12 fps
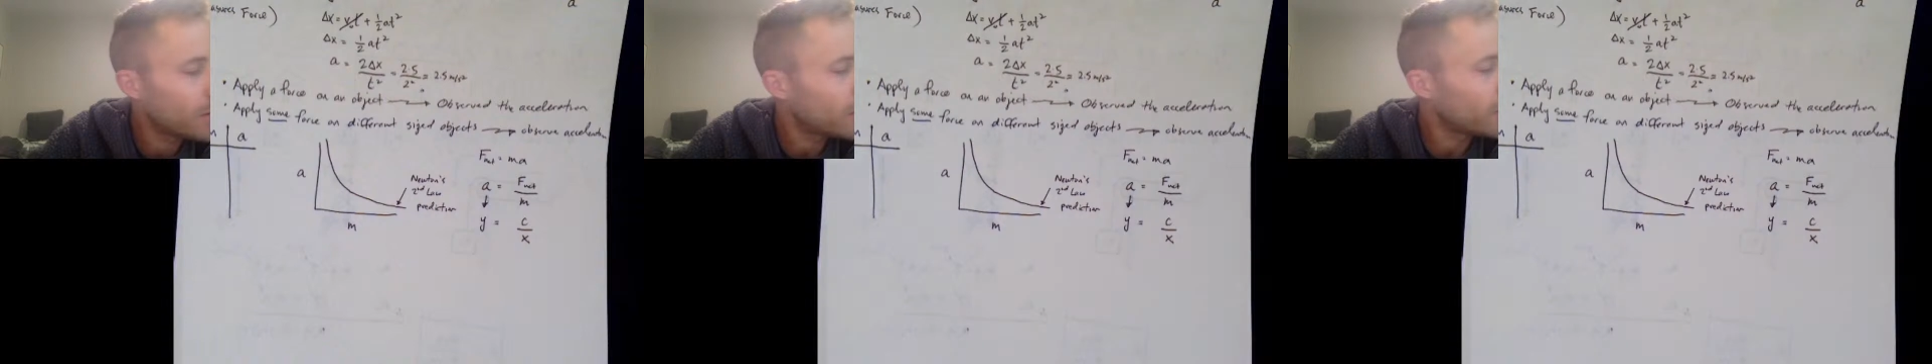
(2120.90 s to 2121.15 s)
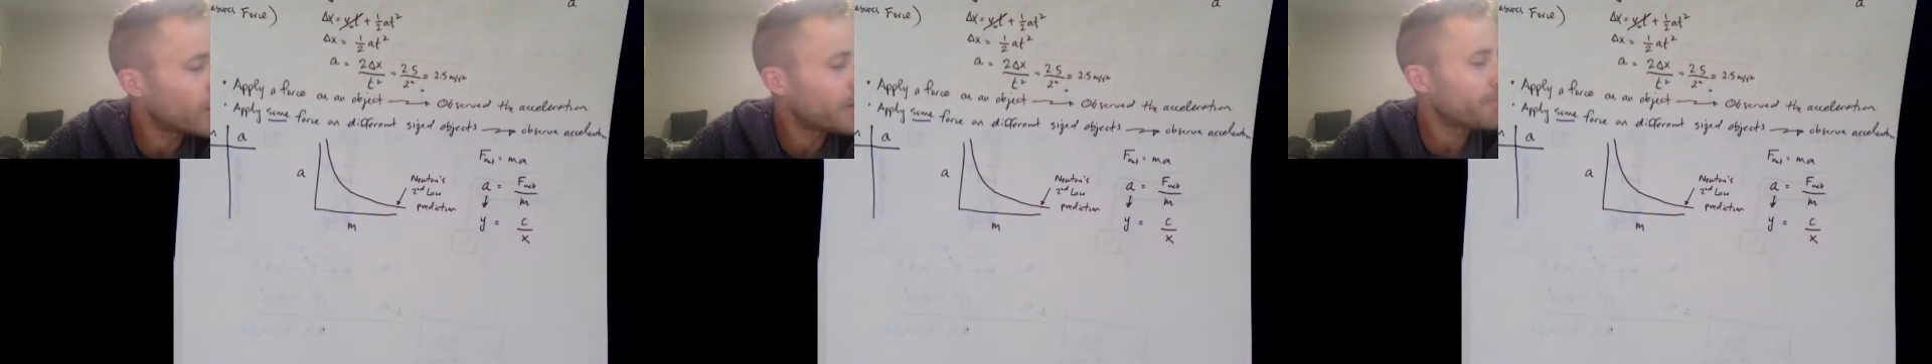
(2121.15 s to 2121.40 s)

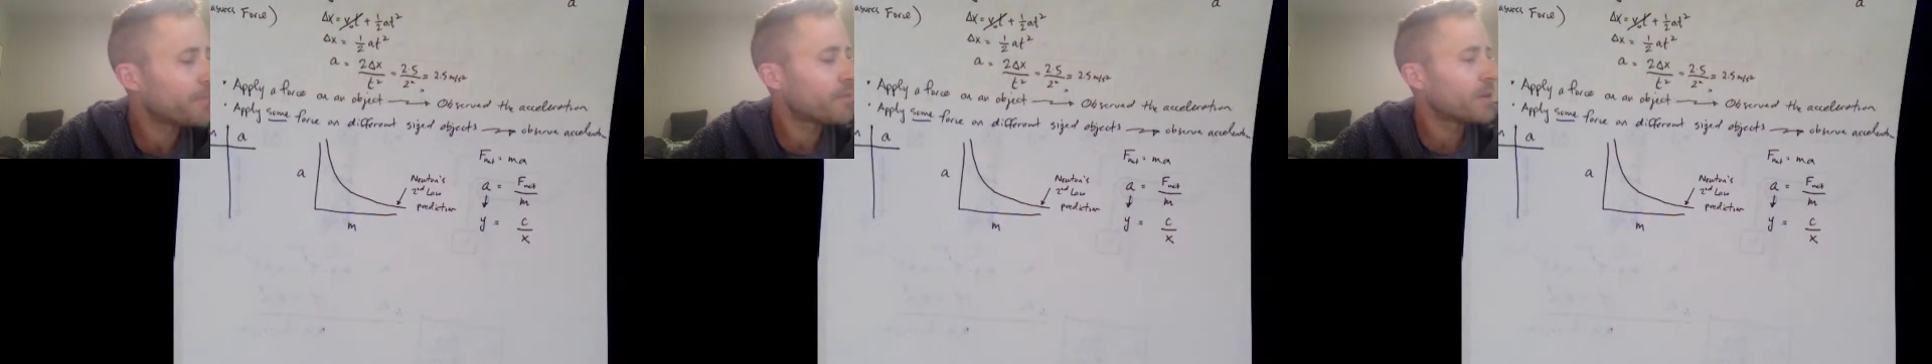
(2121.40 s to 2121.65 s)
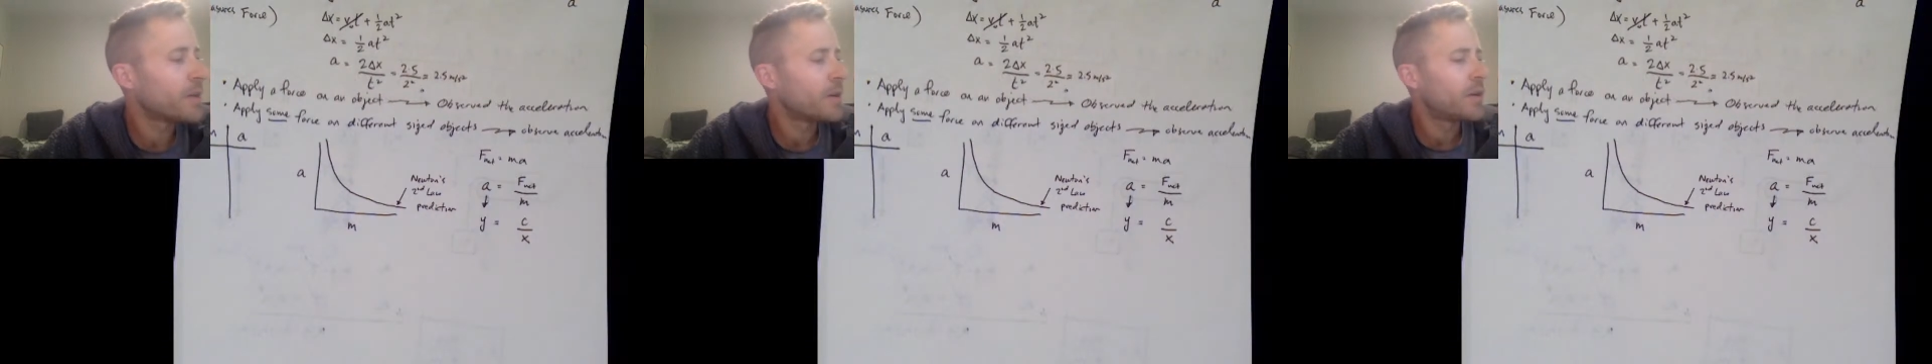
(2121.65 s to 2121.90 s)
All right.
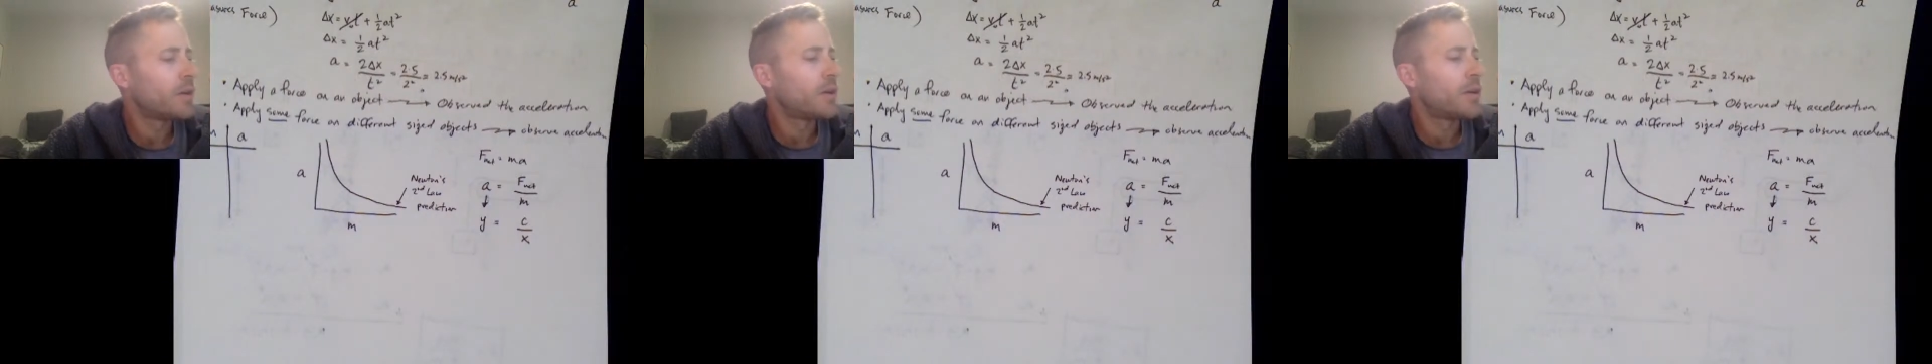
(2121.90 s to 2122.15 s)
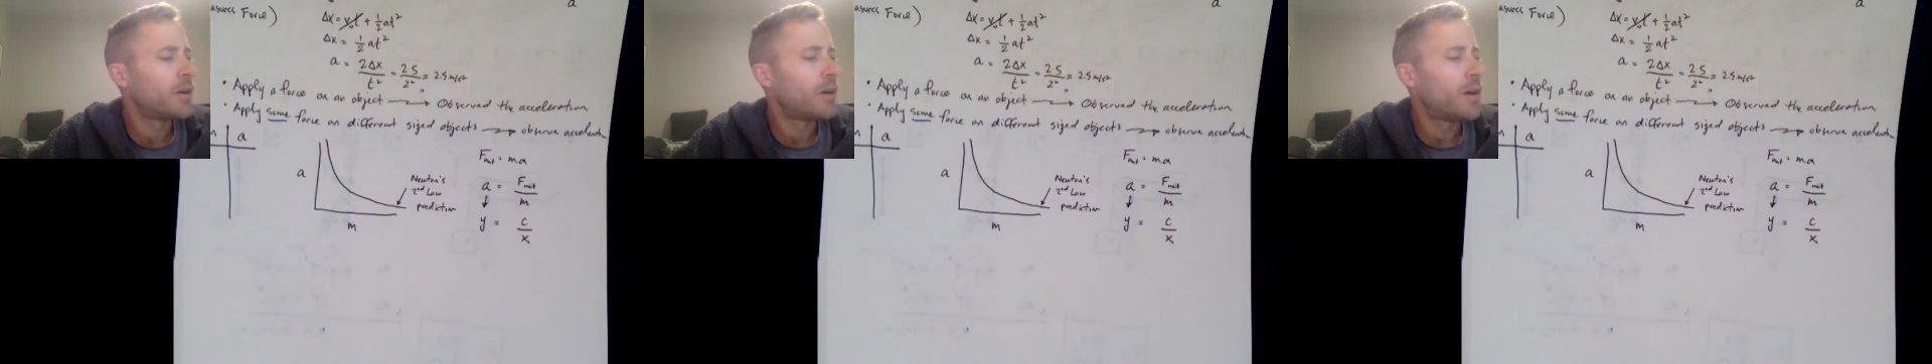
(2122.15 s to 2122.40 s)

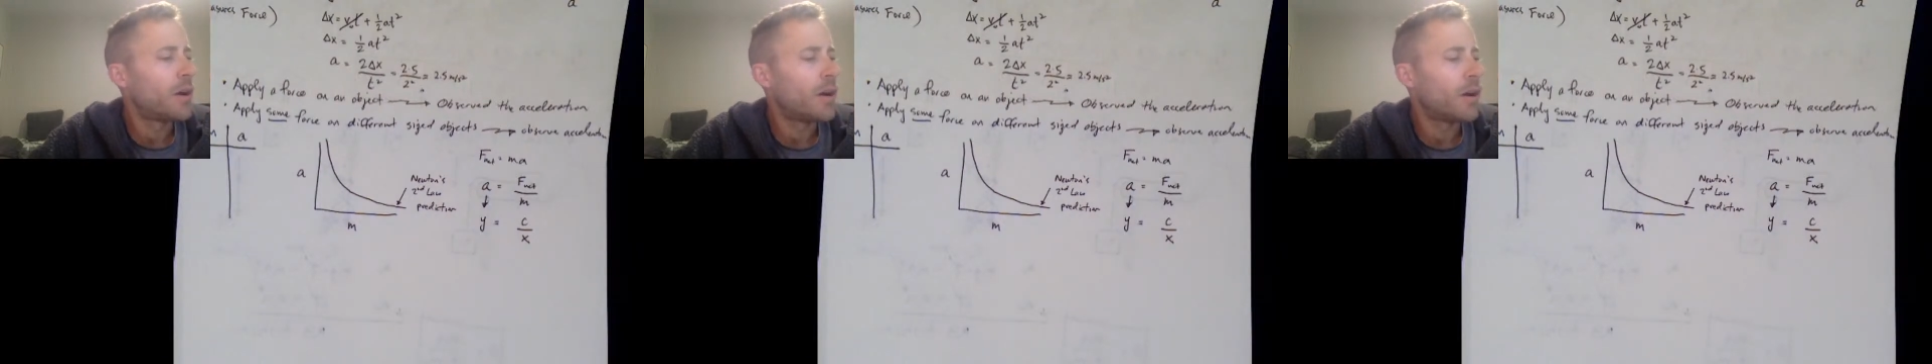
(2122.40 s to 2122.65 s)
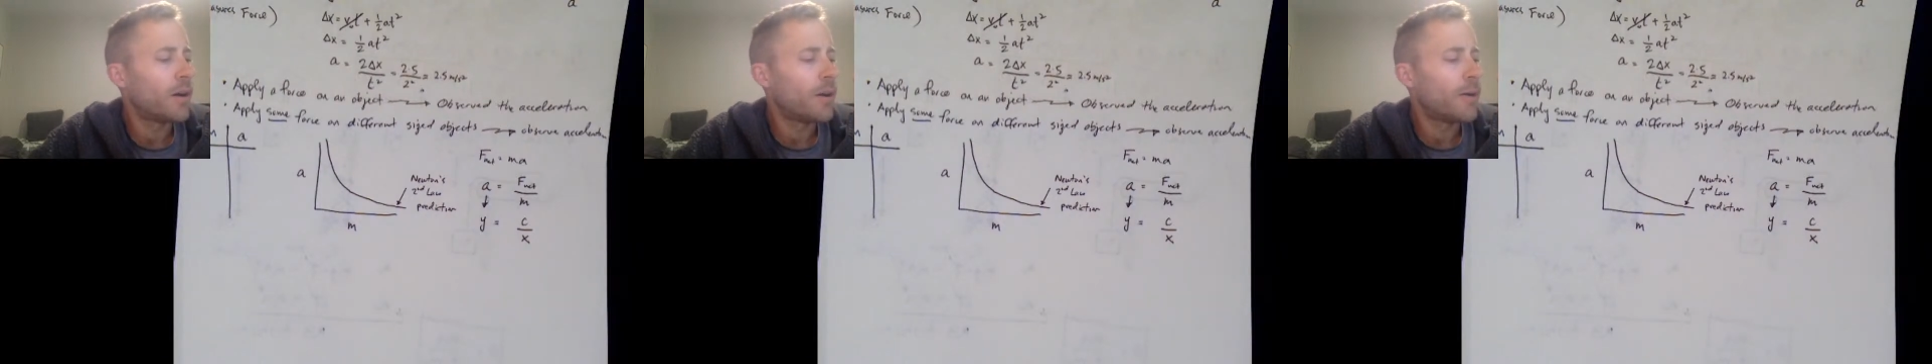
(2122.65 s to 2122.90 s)

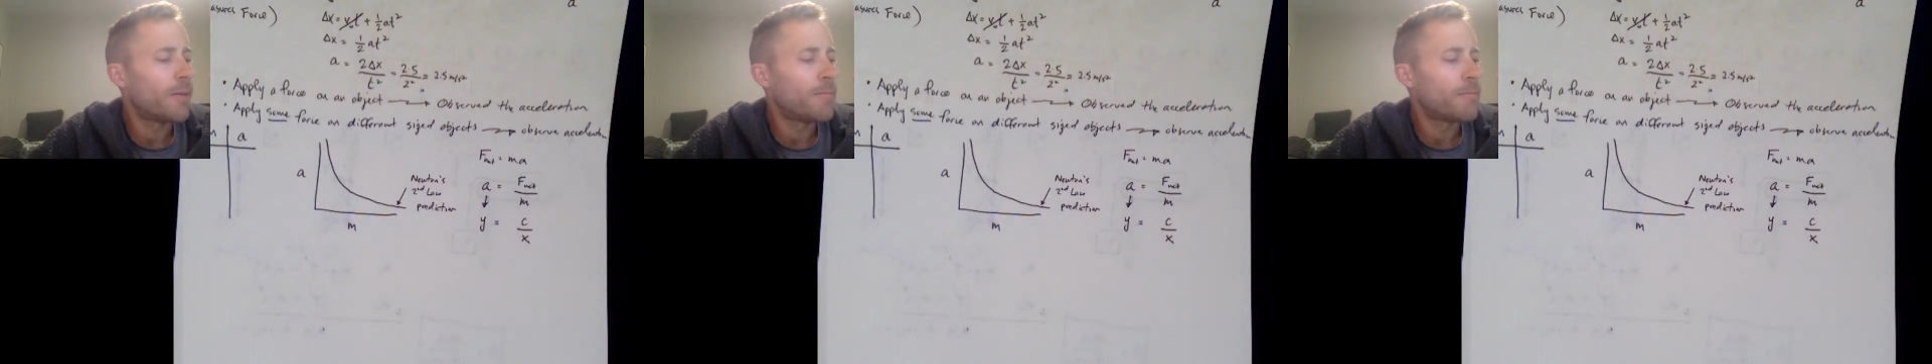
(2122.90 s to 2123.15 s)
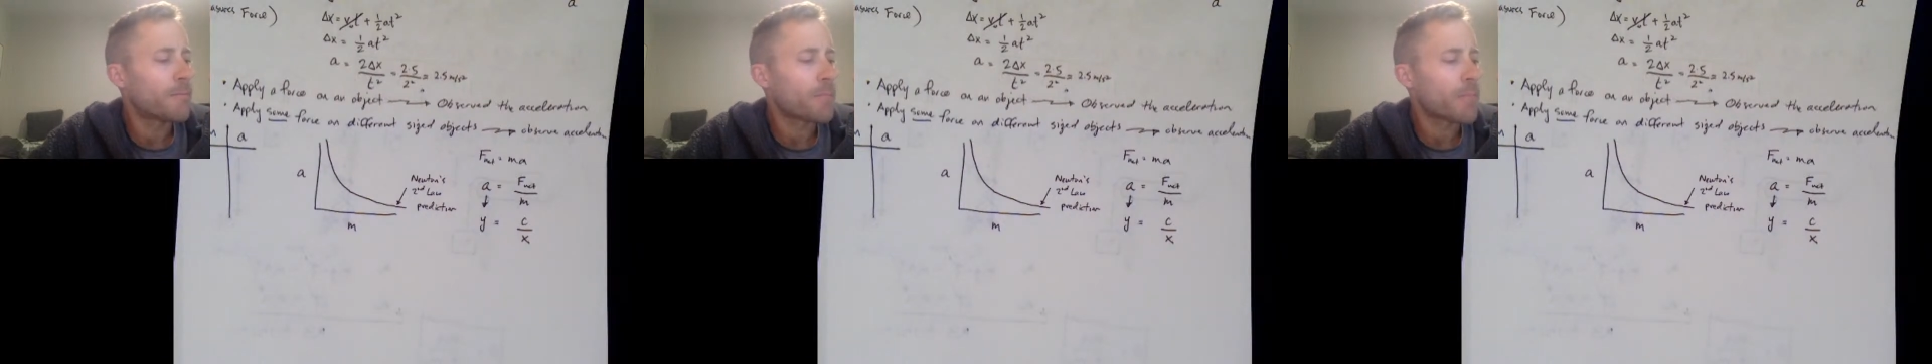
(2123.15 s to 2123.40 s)

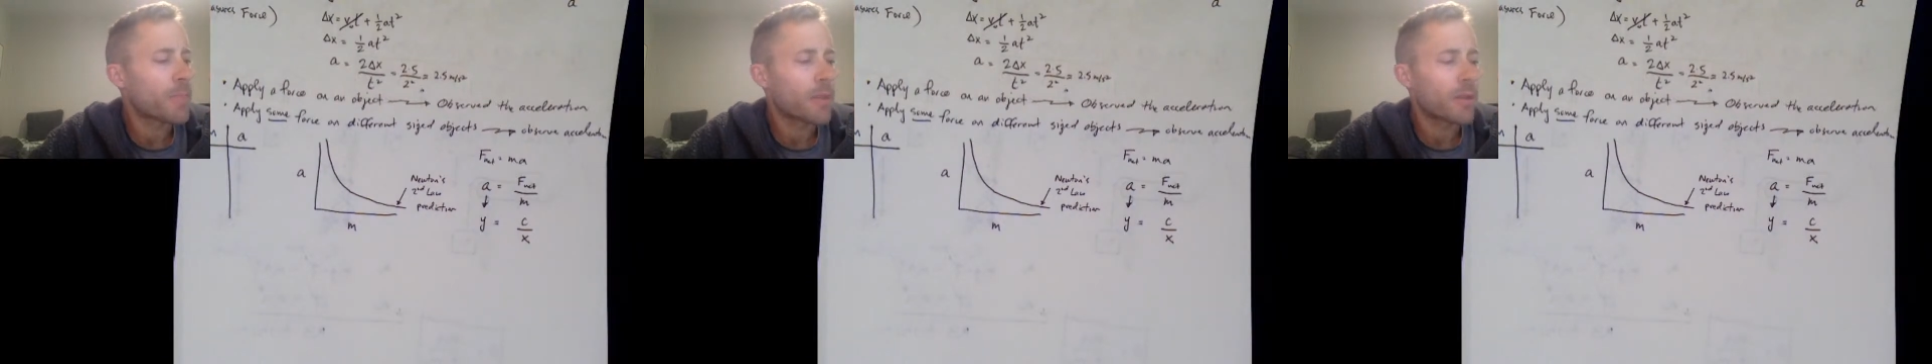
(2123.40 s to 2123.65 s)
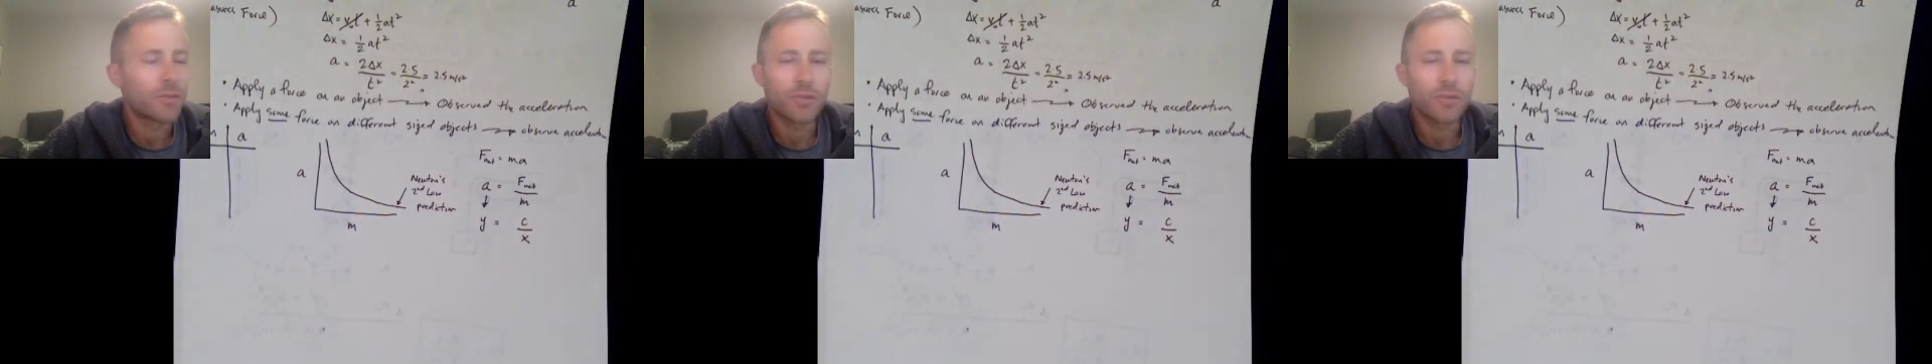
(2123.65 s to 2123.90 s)

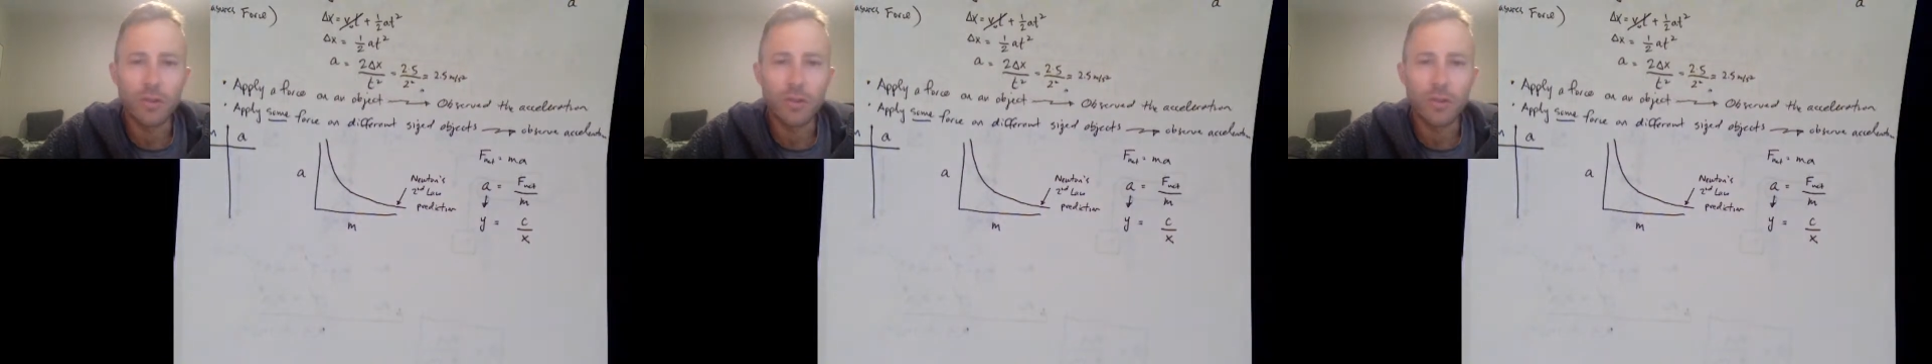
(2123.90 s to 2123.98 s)
So